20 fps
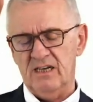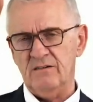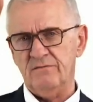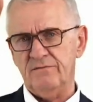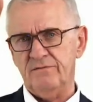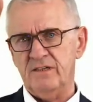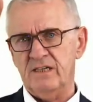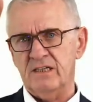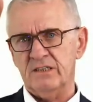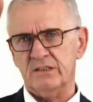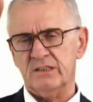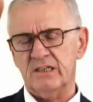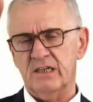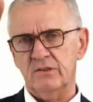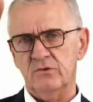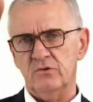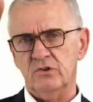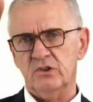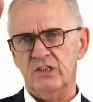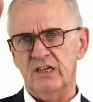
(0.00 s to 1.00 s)
how fast
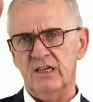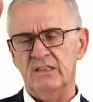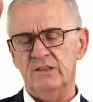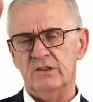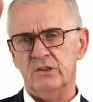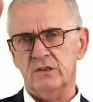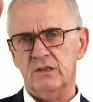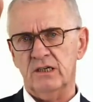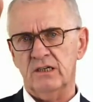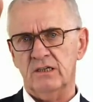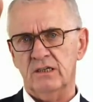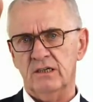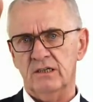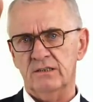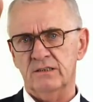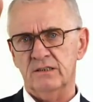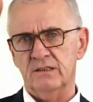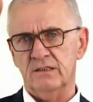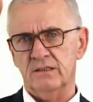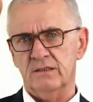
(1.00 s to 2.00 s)
can you change
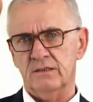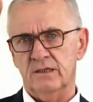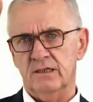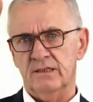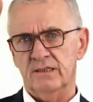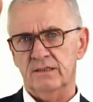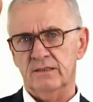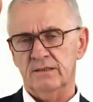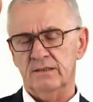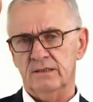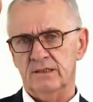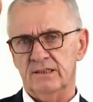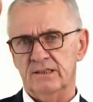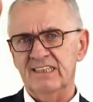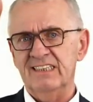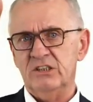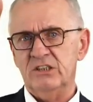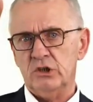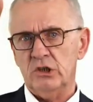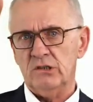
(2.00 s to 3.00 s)
an
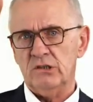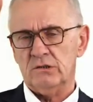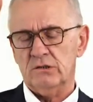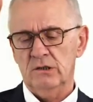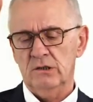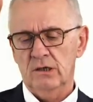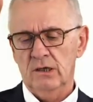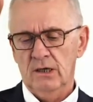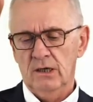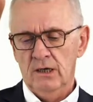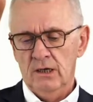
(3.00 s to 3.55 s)
insert?